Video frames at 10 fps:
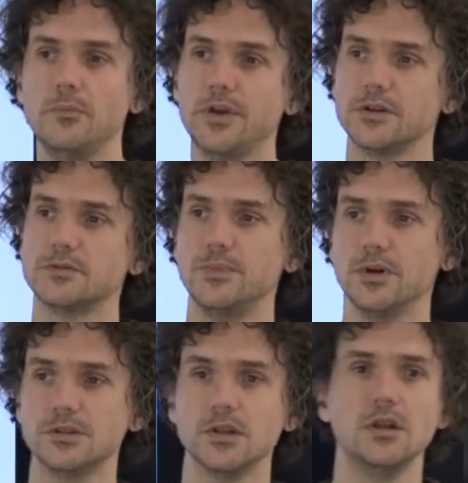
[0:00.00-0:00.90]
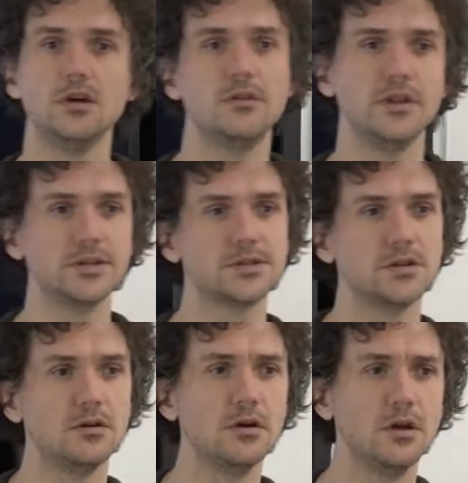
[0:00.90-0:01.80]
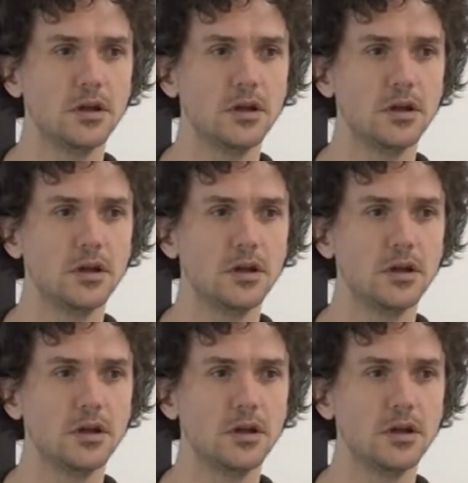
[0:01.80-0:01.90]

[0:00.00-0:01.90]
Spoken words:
because birds learn their song